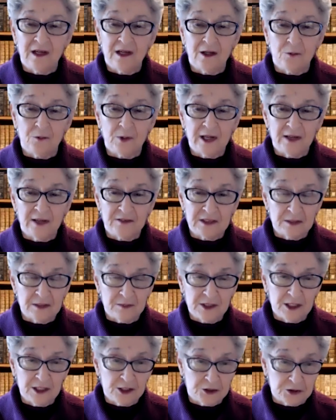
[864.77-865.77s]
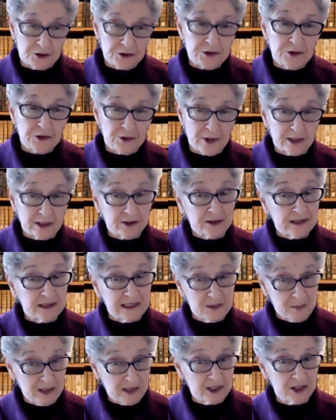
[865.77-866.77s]
We have some teachers who actually
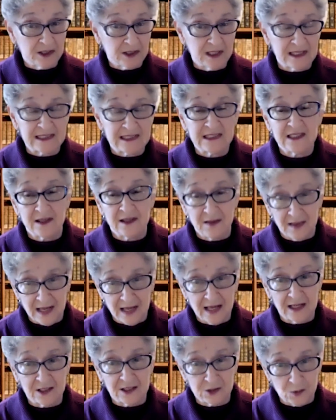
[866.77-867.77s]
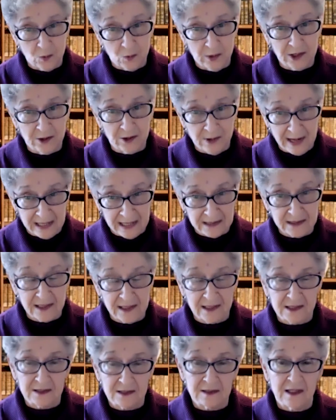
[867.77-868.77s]
specialize in that as a way to
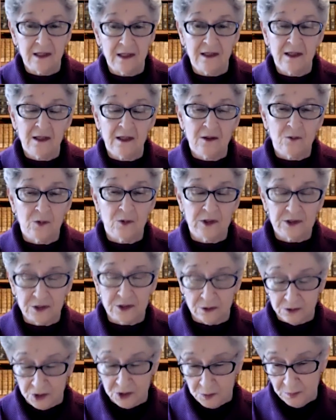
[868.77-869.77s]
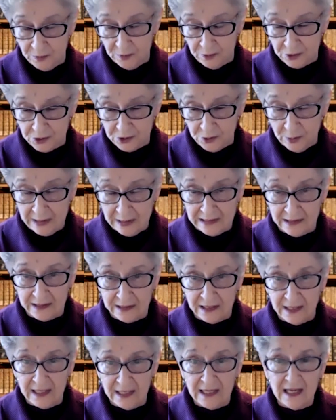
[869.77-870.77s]
access one's own
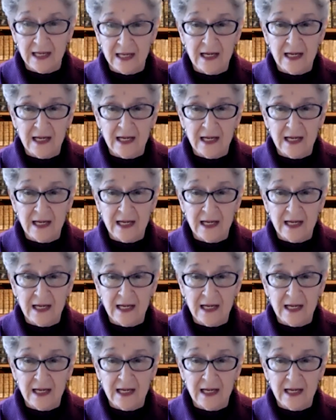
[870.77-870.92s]
spirituality.